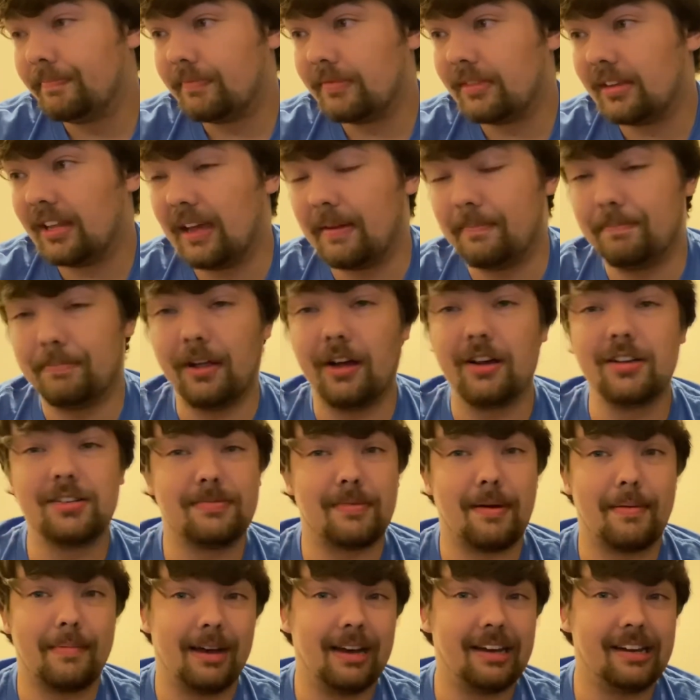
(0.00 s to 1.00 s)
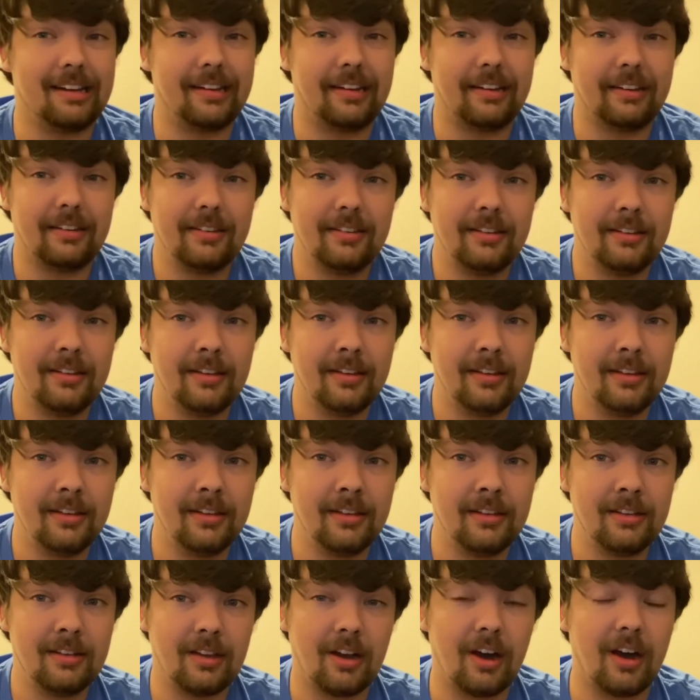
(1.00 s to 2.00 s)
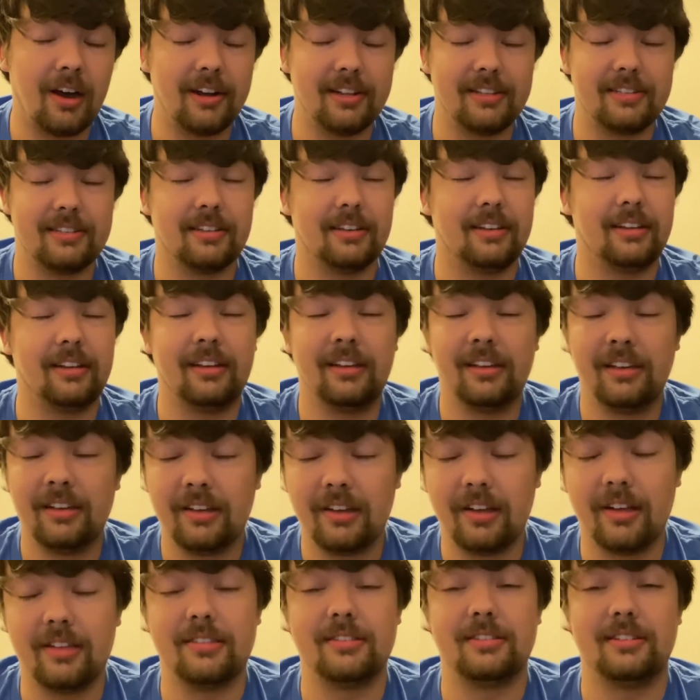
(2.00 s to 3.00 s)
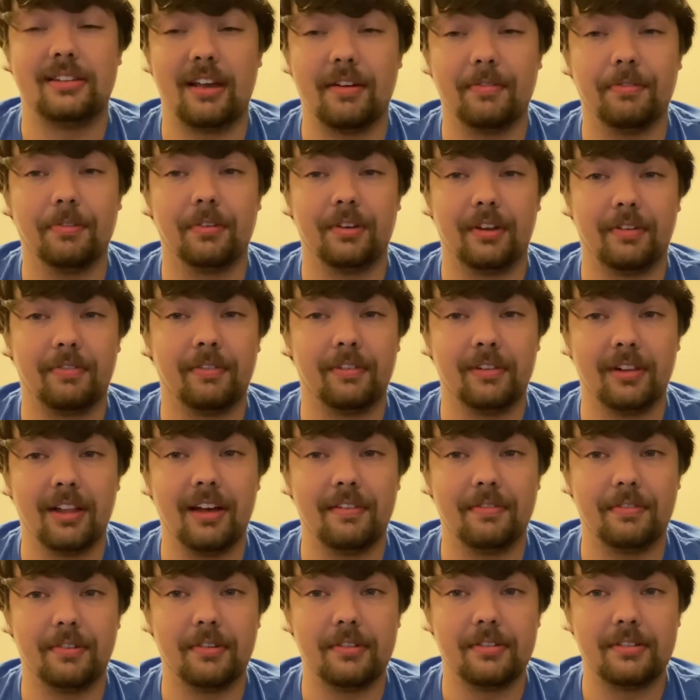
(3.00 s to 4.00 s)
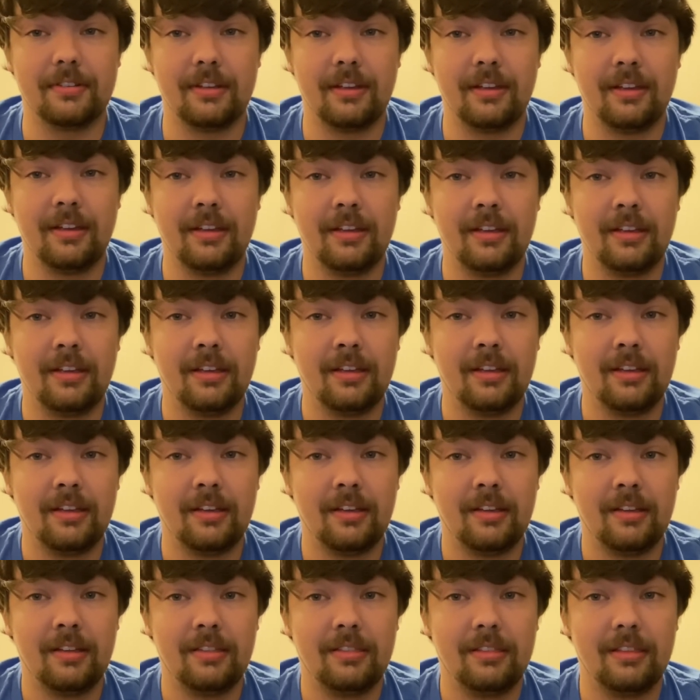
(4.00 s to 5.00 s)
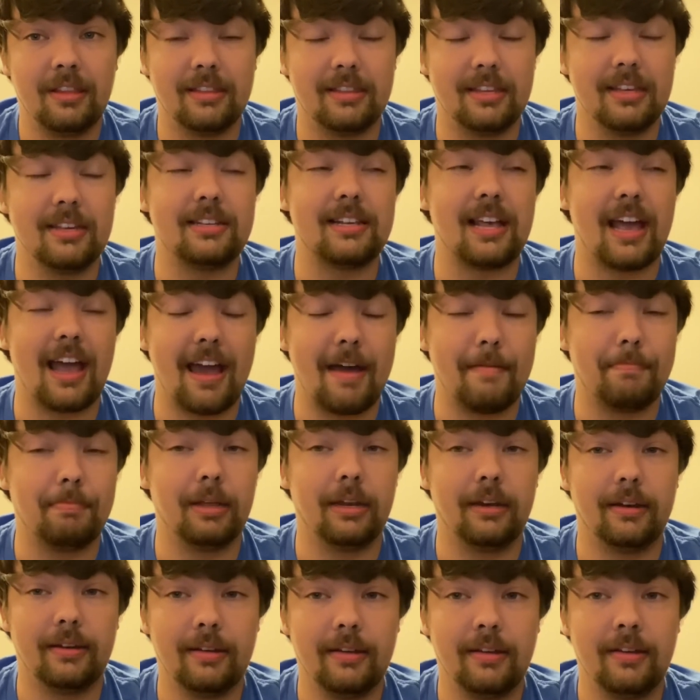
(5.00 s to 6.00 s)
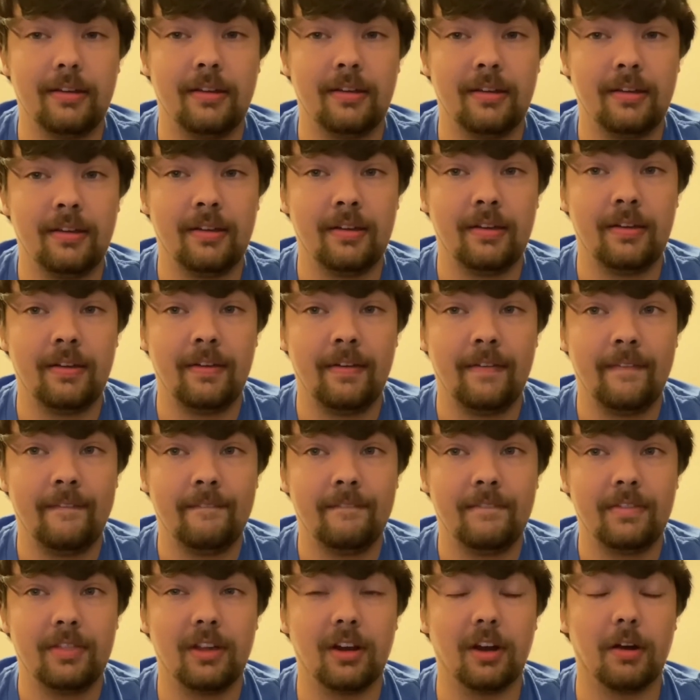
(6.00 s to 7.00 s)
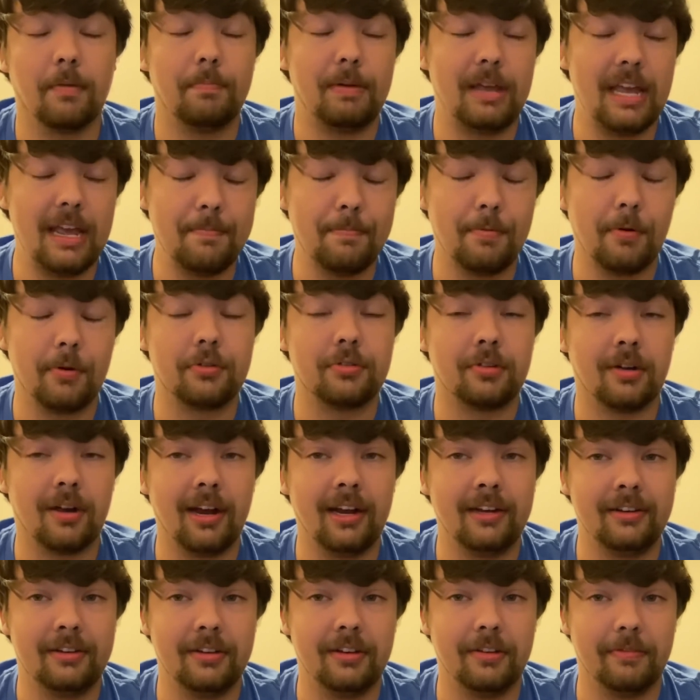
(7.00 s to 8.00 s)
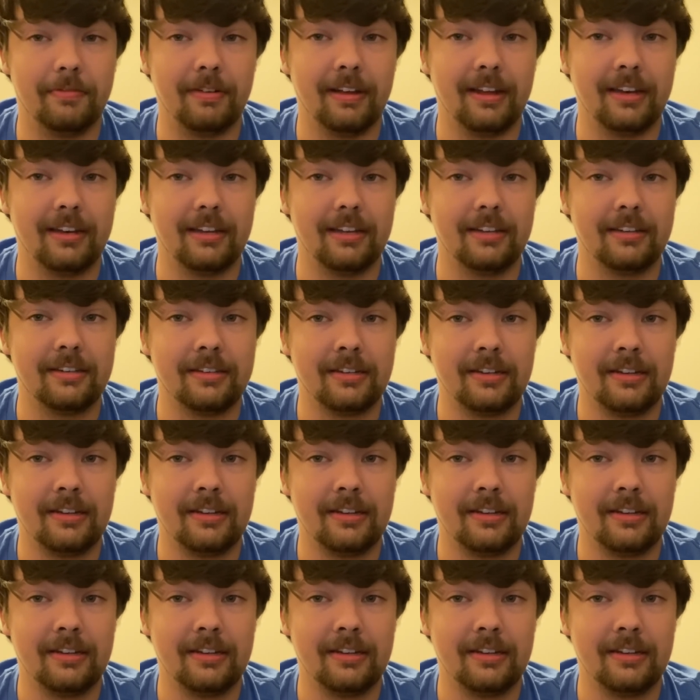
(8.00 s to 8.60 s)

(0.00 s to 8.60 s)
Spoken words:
It blows my mind, honestly, on several different levels, that this happened. There are people trying to defend it,